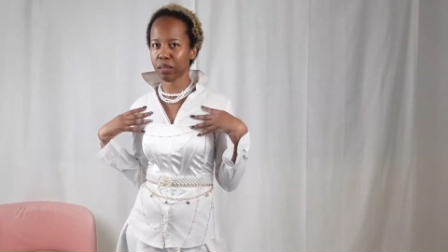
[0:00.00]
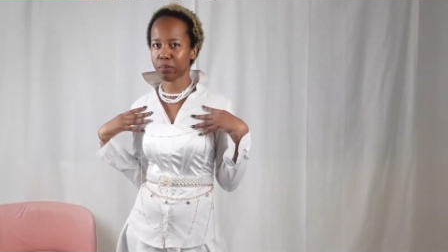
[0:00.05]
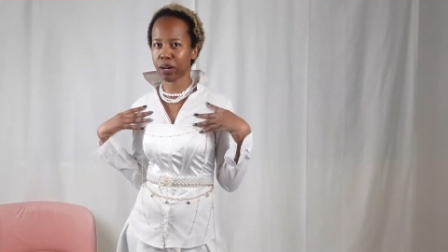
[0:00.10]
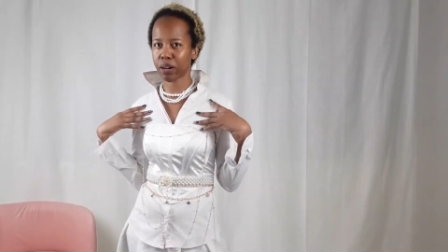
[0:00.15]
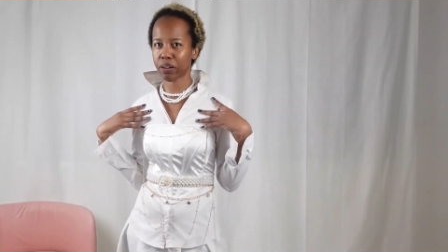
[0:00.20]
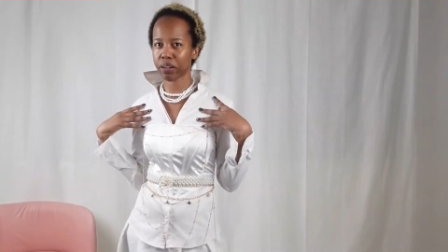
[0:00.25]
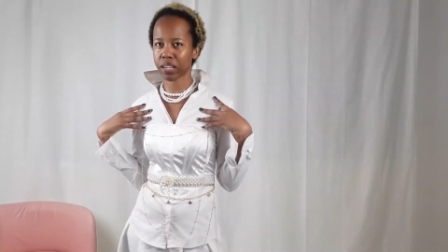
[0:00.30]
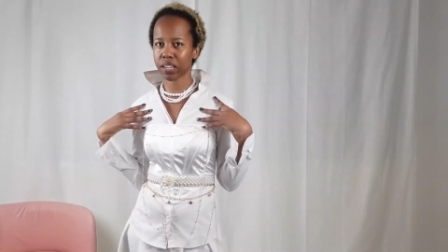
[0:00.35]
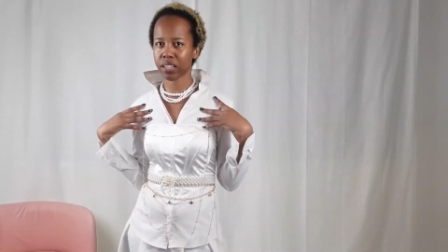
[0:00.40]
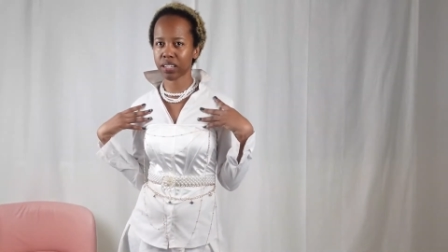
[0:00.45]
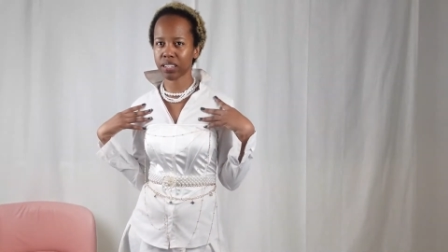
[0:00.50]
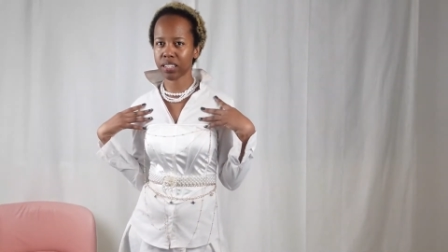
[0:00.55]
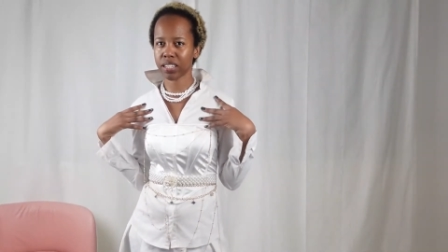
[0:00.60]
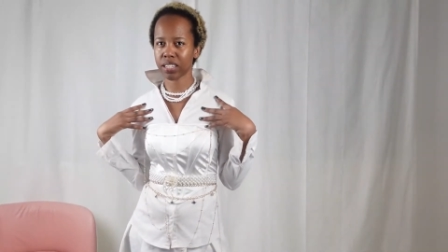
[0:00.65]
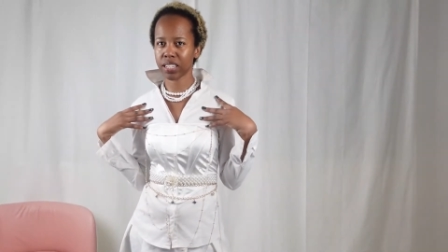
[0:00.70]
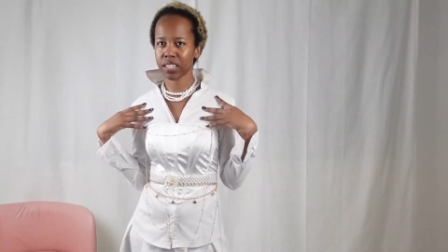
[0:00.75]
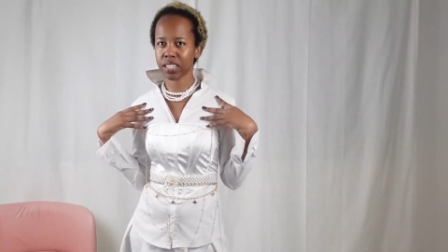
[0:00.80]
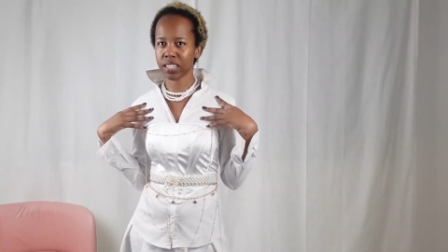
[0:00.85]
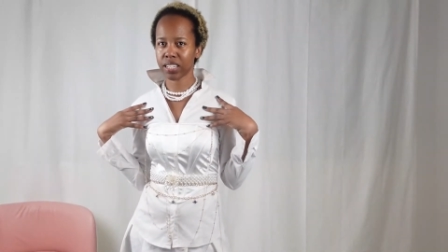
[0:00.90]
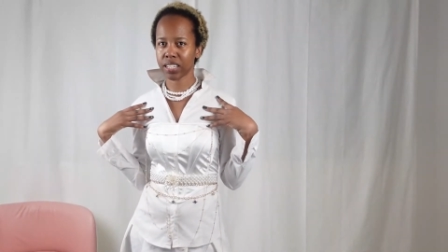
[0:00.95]
about it.
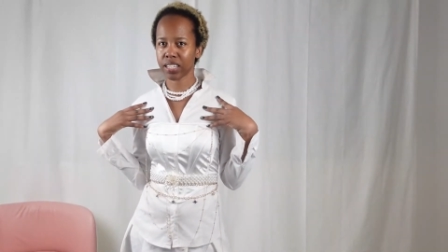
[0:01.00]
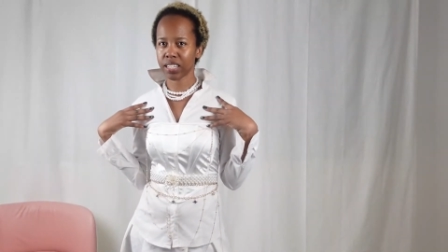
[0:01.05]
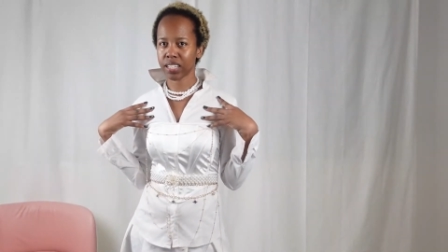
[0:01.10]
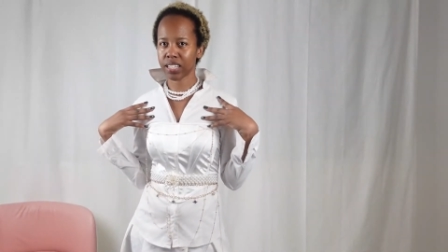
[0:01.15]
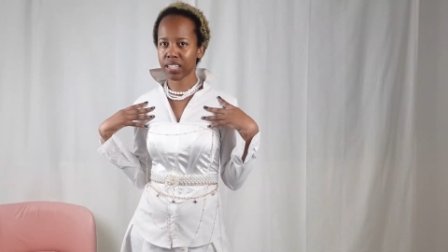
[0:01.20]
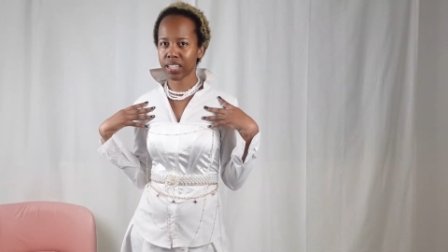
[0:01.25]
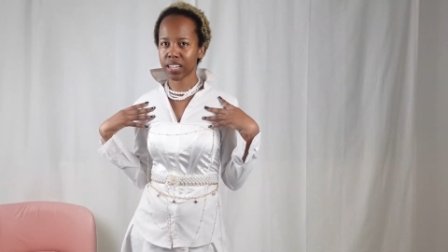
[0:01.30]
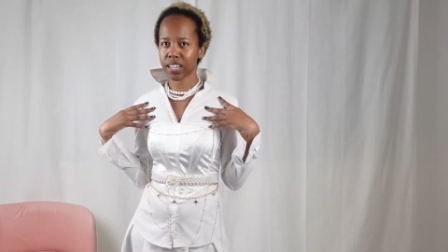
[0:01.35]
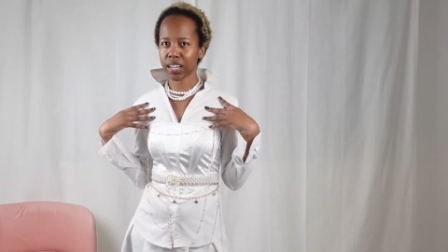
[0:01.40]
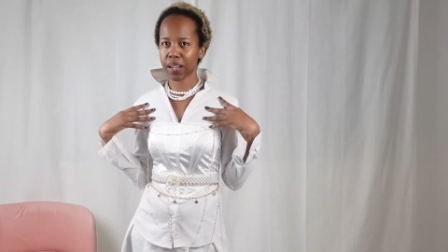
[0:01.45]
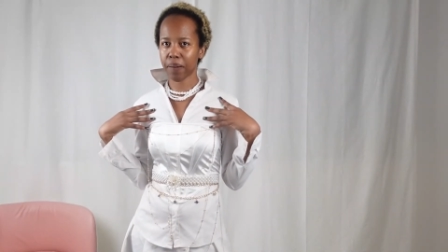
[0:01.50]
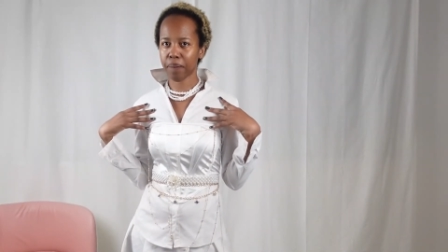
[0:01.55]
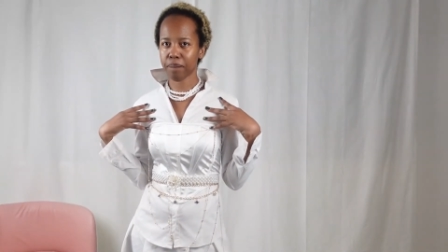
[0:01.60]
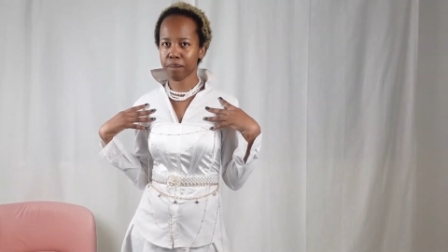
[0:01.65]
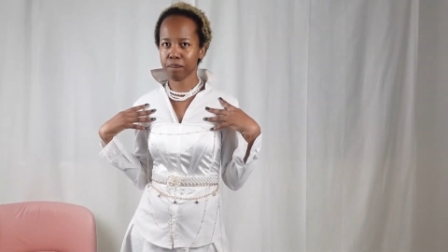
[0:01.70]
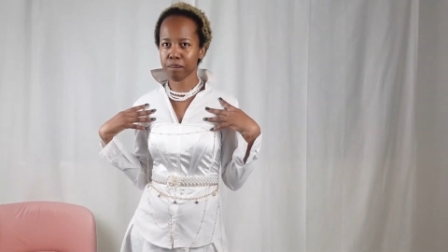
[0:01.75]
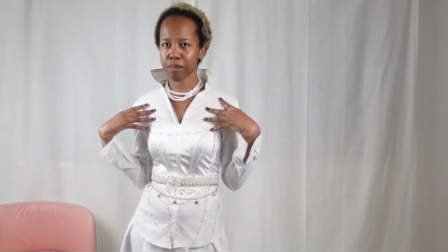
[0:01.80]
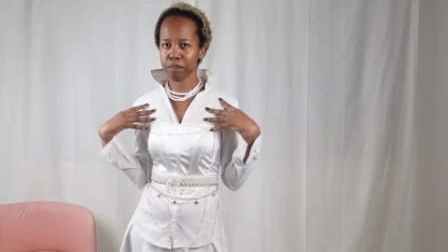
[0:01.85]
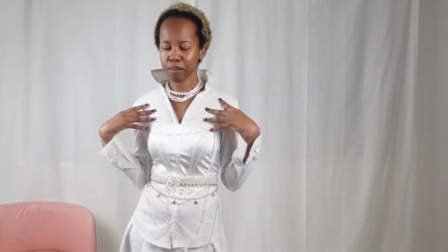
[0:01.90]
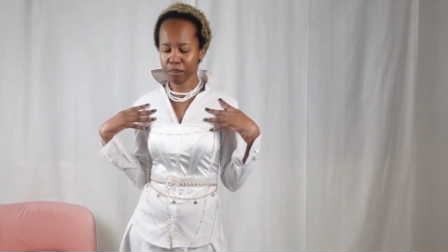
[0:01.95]

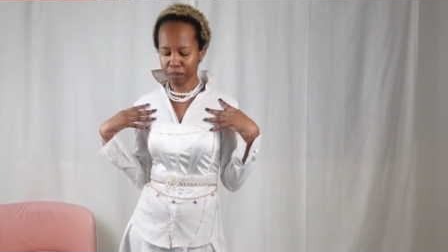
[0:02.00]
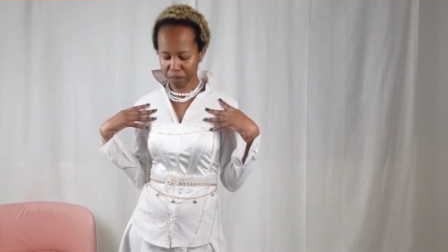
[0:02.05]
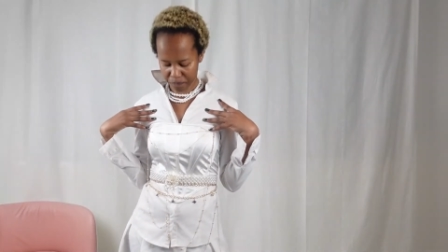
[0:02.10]
Um,